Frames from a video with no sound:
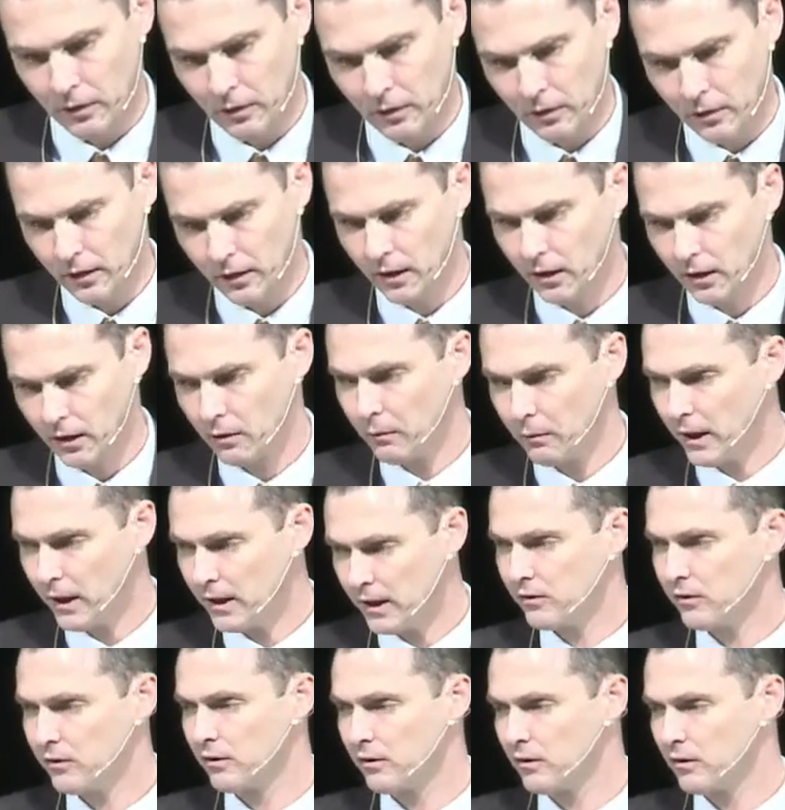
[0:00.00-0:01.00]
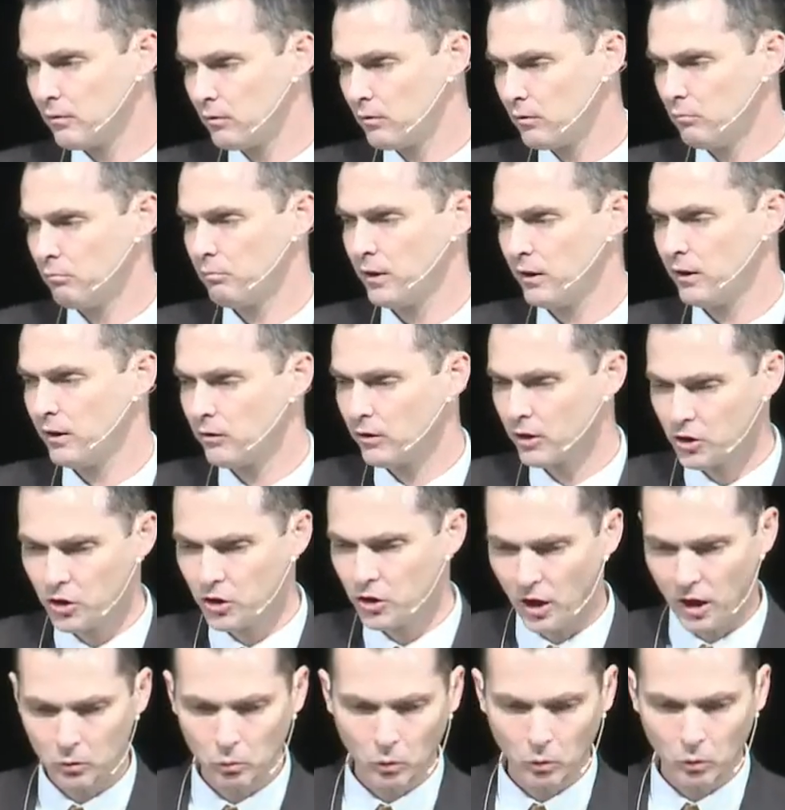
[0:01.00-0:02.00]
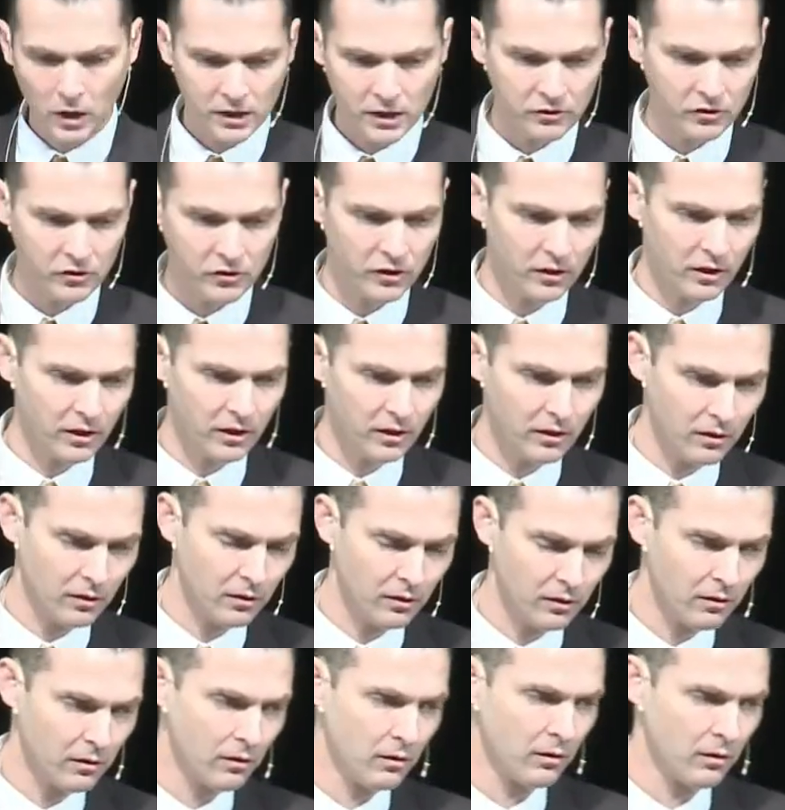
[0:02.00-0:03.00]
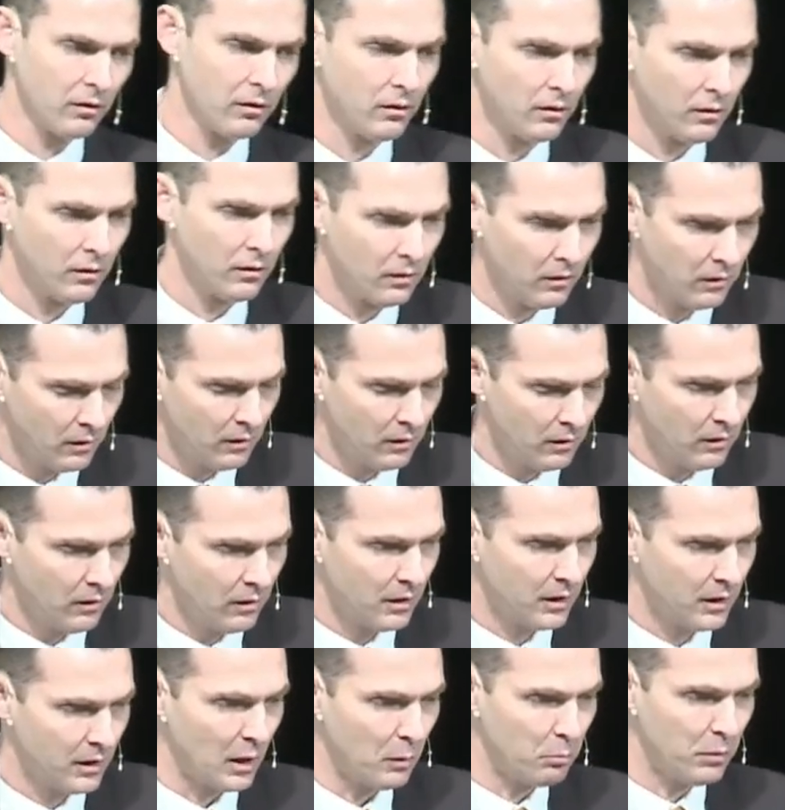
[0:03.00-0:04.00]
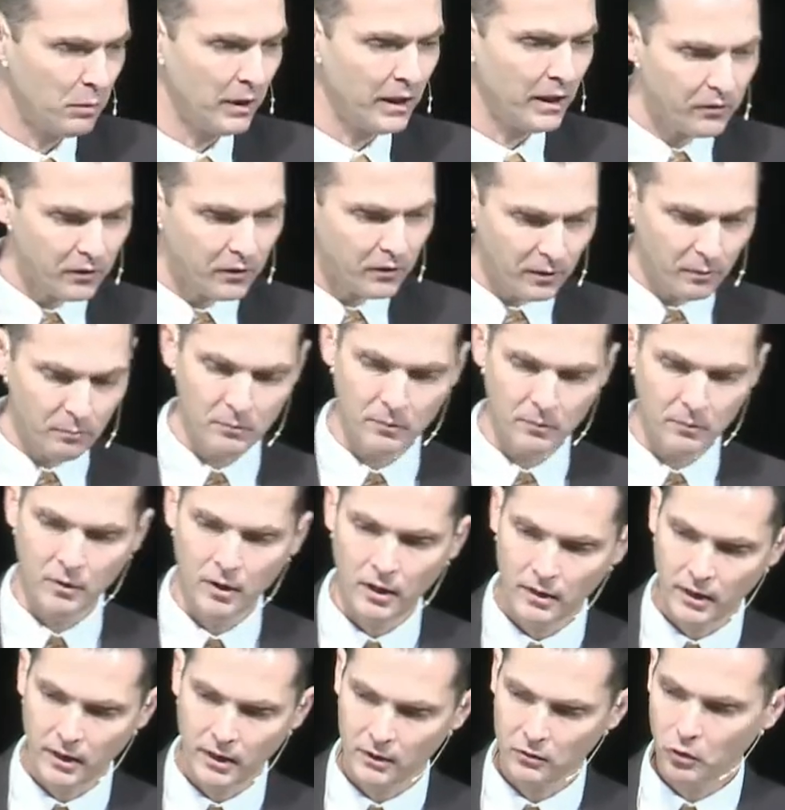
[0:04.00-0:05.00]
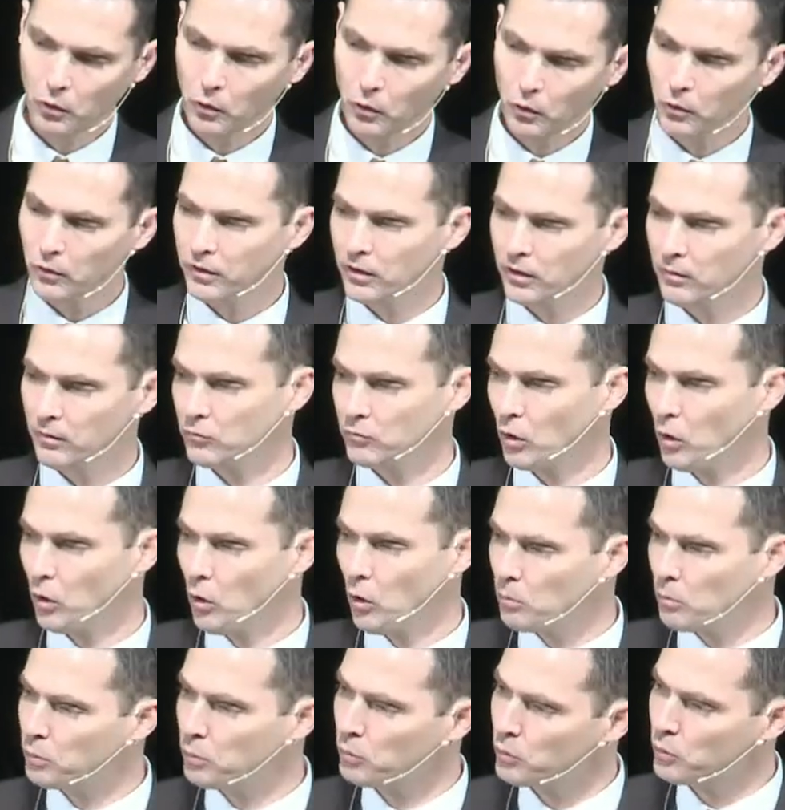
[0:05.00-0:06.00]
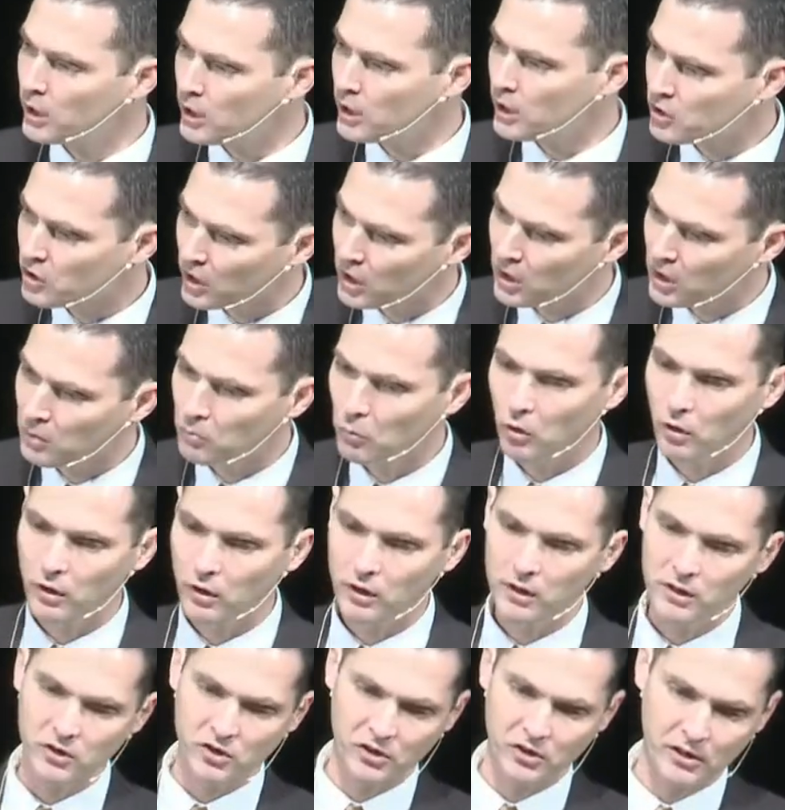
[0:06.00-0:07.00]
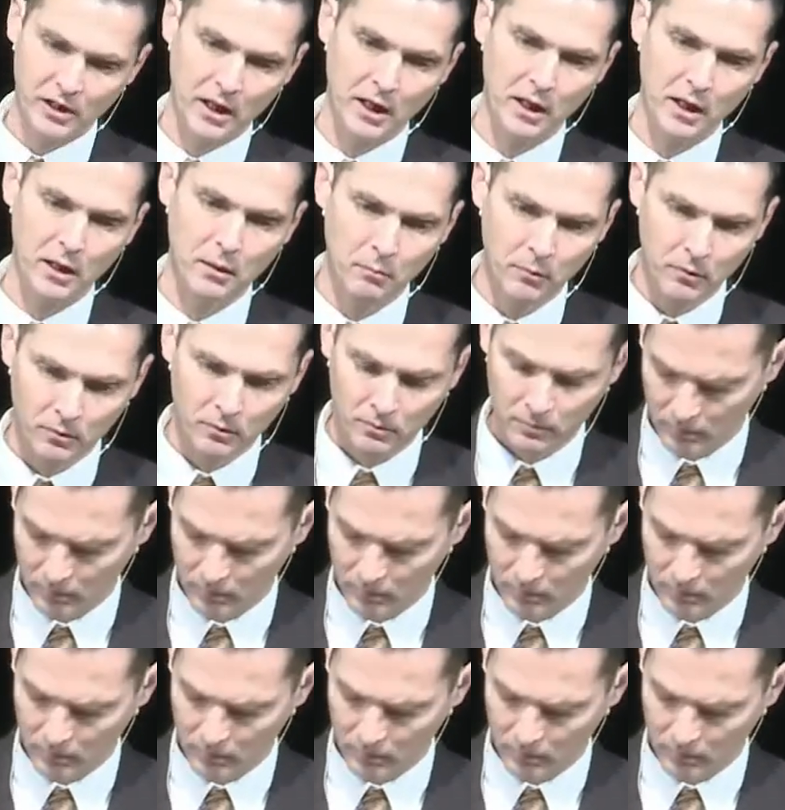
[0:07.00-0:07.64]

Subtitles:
They had arrested Peter and John once, and they beat them, and they told them, don't preach anymore in his name.